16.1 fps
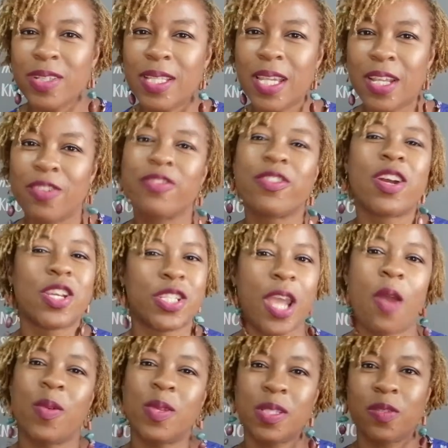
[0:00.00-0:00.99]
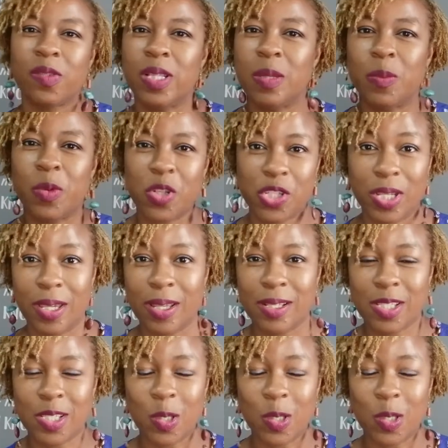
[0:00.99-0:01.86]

really in a rush, I wasn't really pushing it.